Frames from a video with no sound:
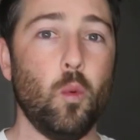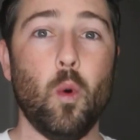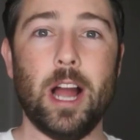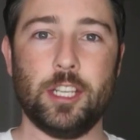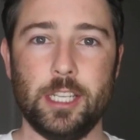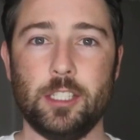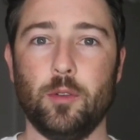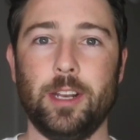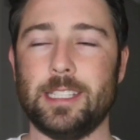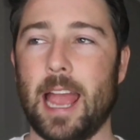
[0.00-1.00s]
why she's
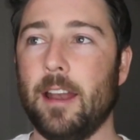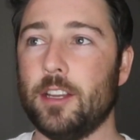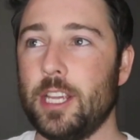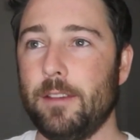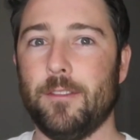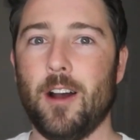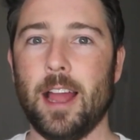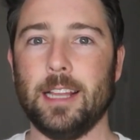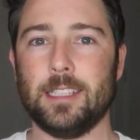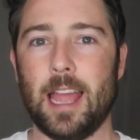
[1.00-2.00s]
doing this and she
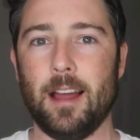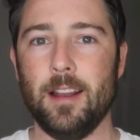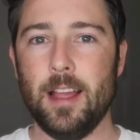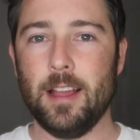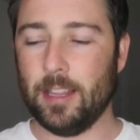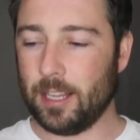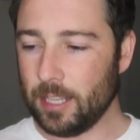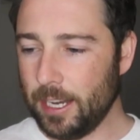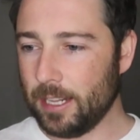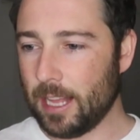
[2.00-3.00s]
finds out that the
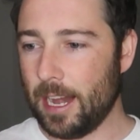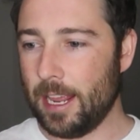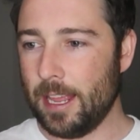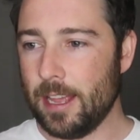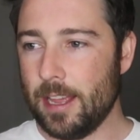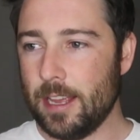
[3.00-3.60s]
cleaning lady